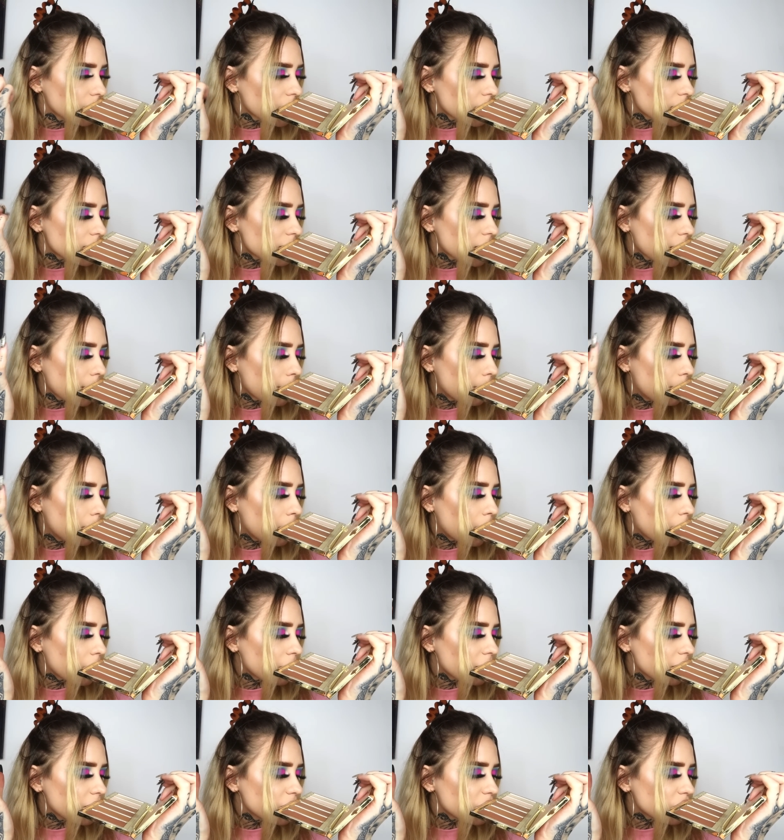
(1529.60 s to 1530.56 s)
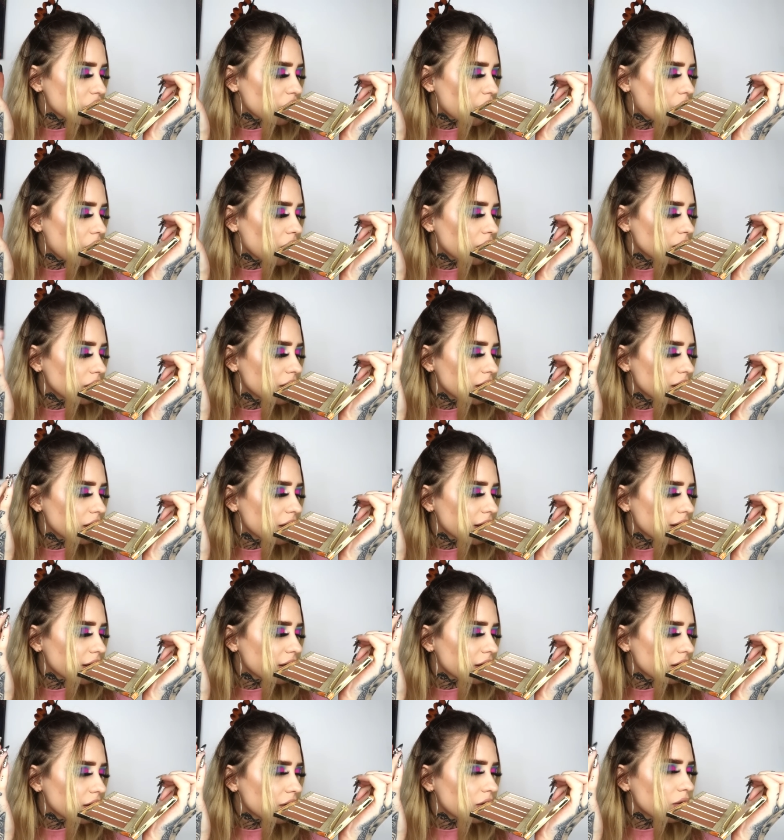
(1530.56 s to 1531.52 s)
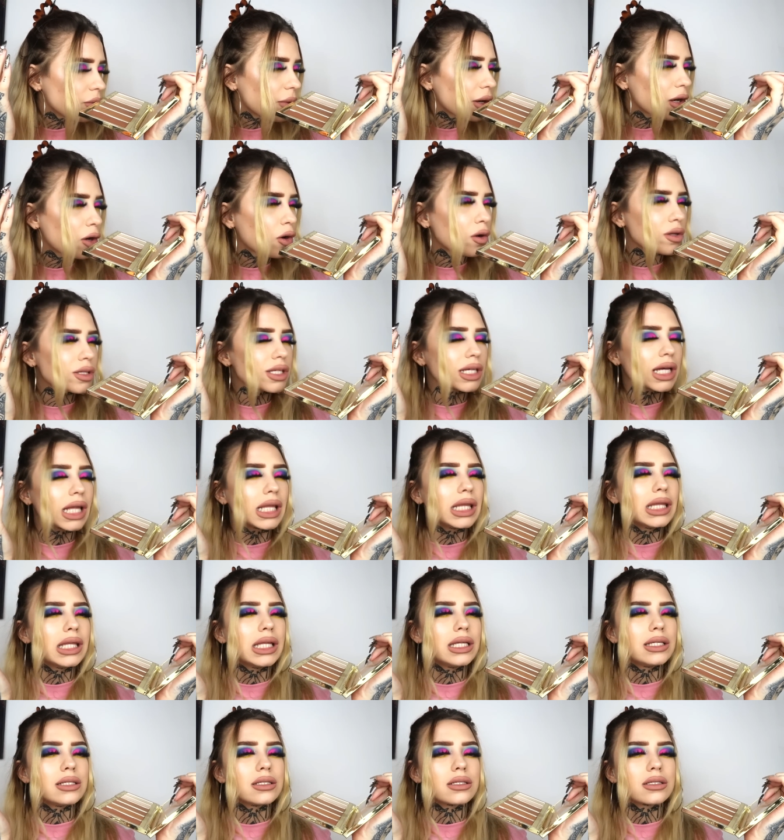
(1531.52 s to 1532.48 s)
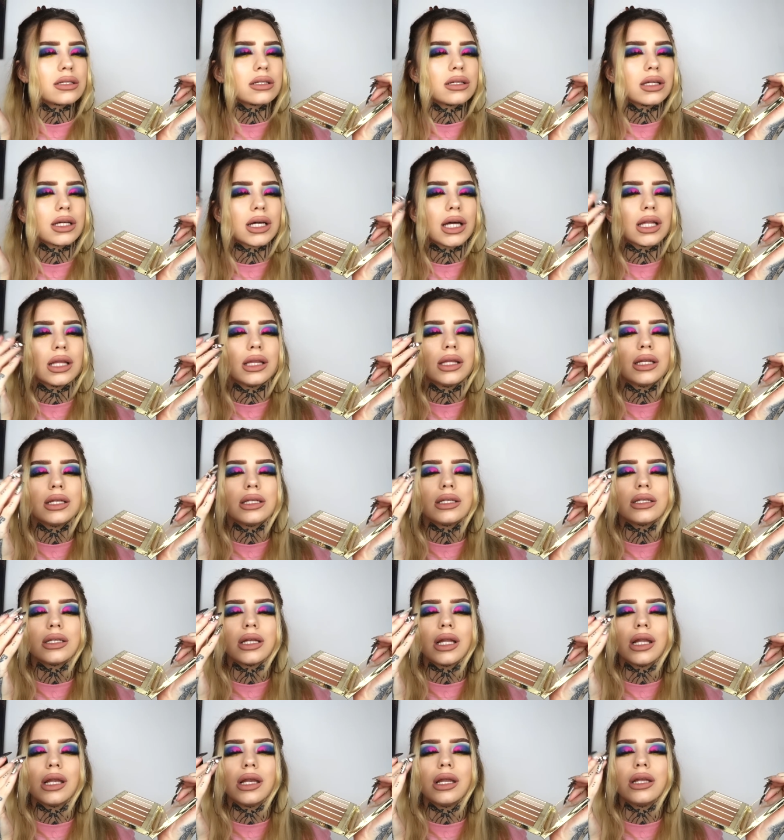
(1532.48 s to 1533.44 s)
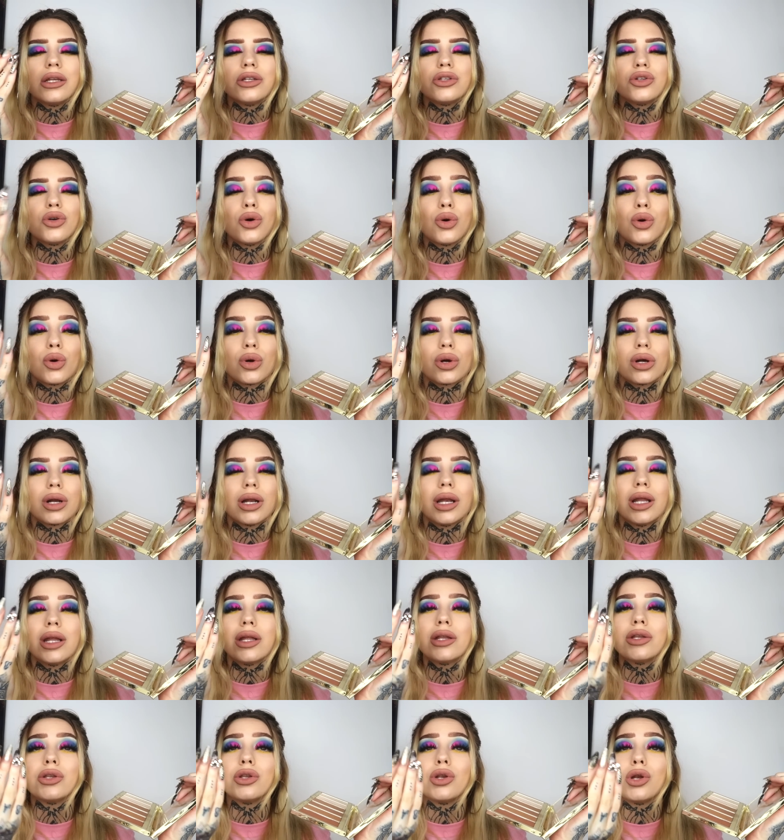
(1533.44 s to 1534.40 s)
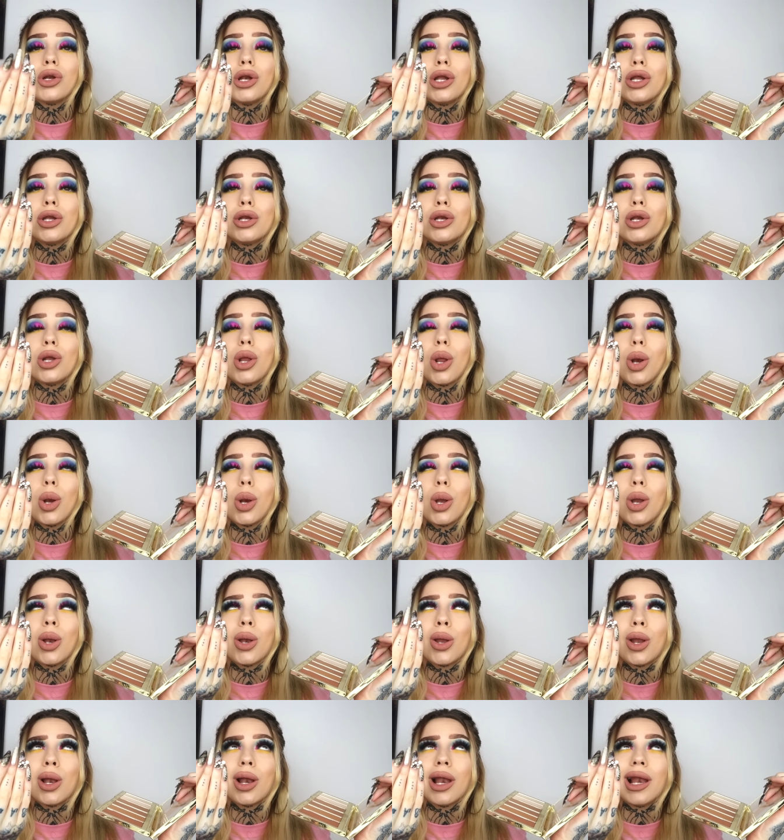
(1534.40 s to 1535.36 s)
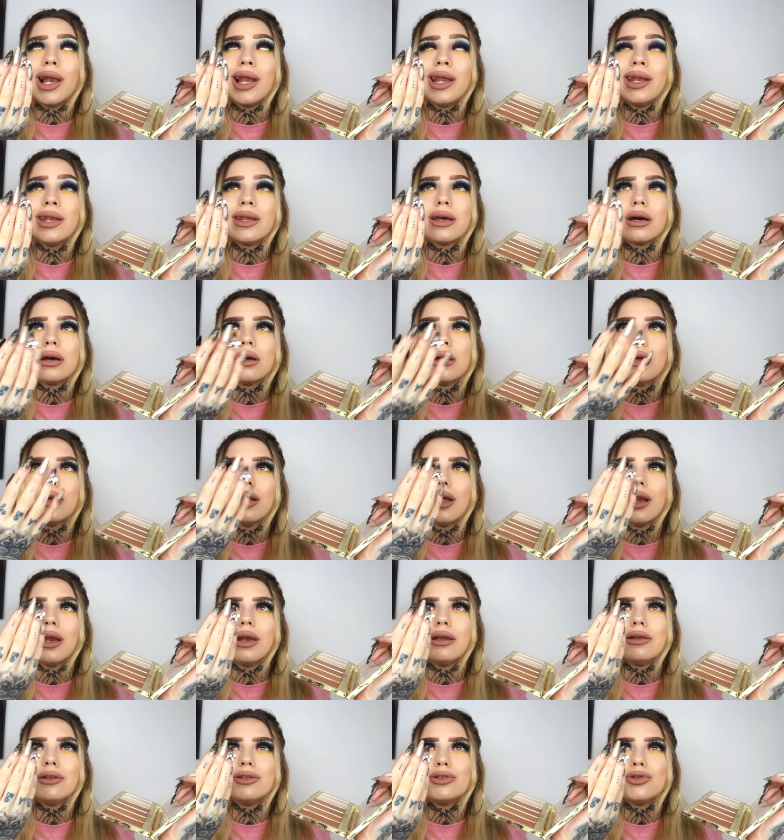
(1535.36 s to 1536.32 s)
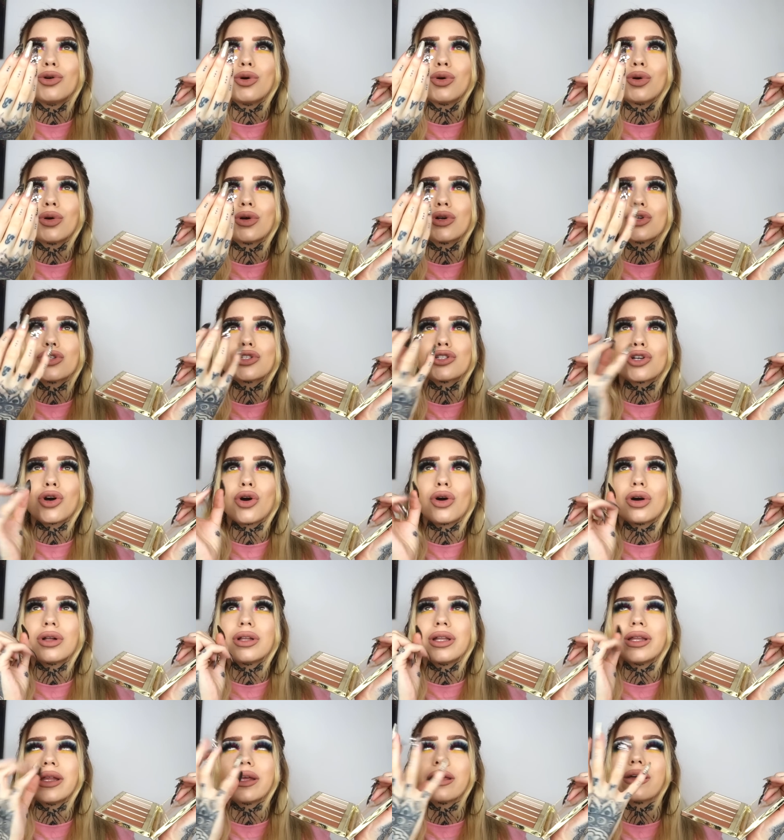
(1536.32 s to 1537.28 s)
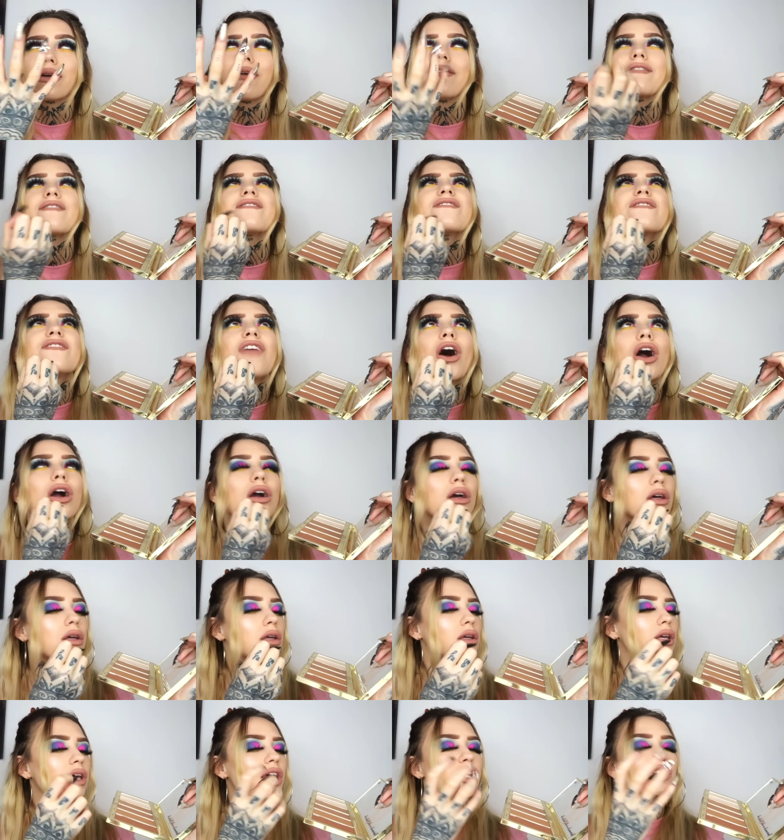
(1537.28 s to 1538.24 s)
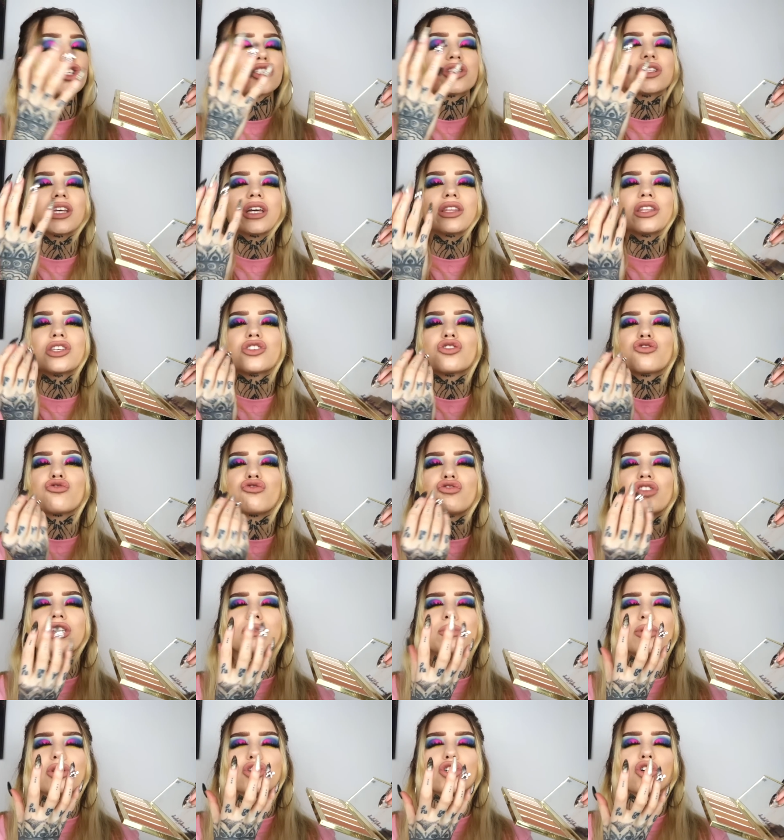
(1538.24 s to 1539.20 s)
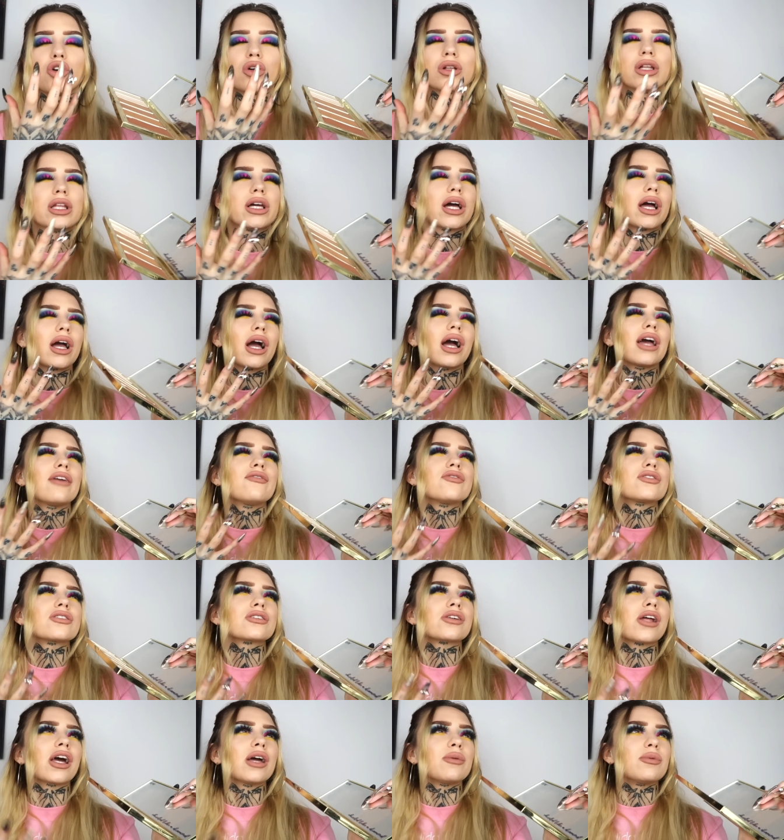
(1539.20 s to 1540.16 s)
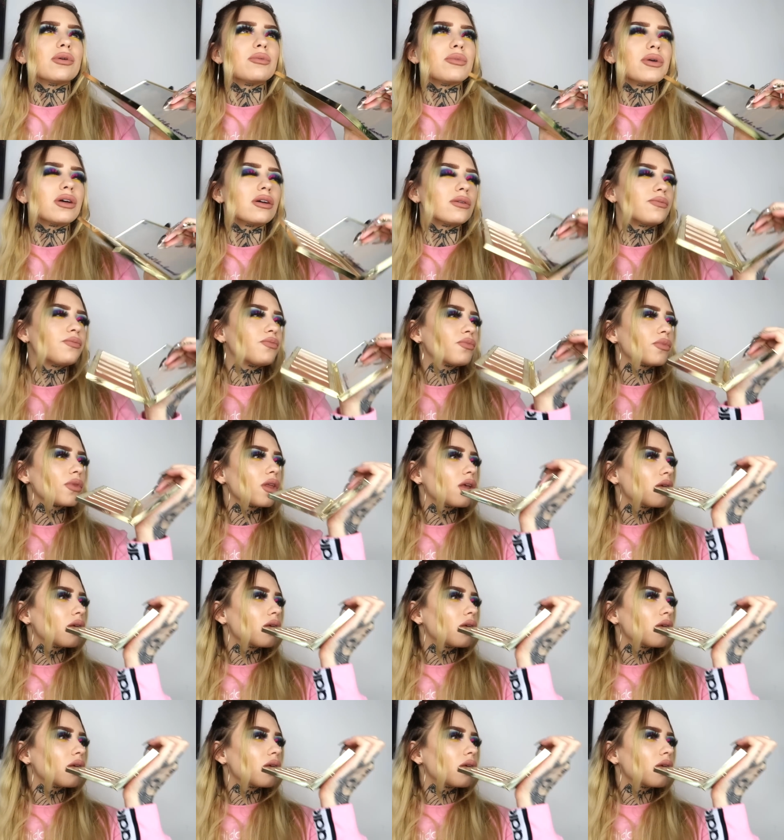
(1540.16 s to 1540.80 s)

it's like buttery chocolate, like, oh my god, it's like a lint, like a lin, Lindor, lin, Linda, Linda, Lindor chocolate, like, it's just like this creamy chocolate, I can't even describe it, but